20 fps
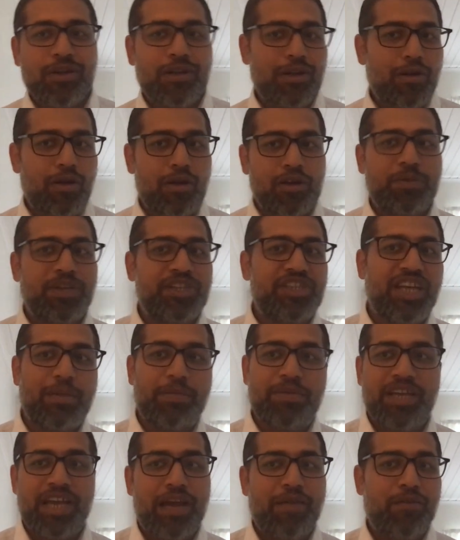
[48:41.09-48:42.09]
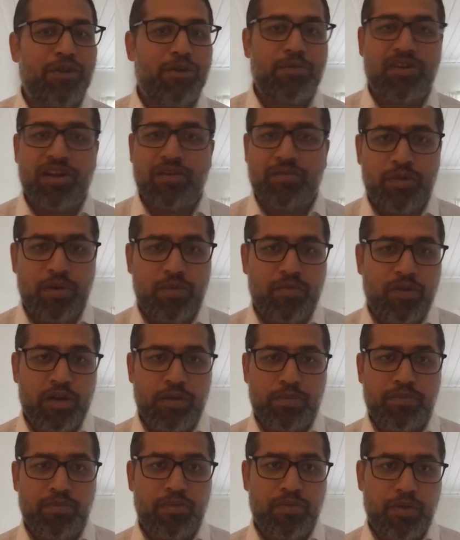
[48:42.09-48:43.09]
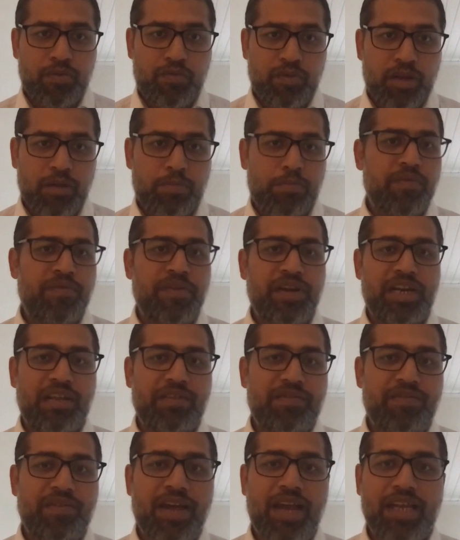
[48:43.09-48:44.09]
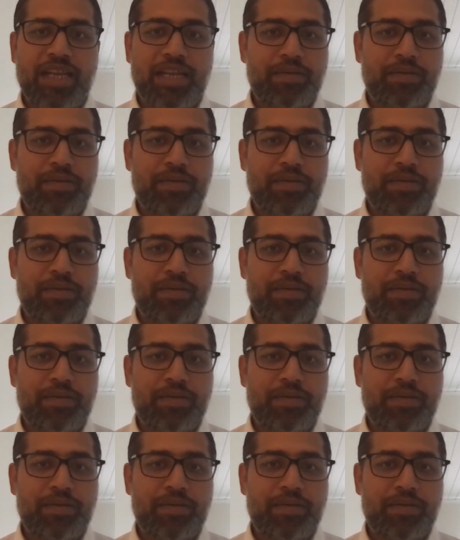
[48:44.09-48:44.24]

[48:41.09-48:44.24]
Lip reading: Cloud Speech API would work perfectly fine.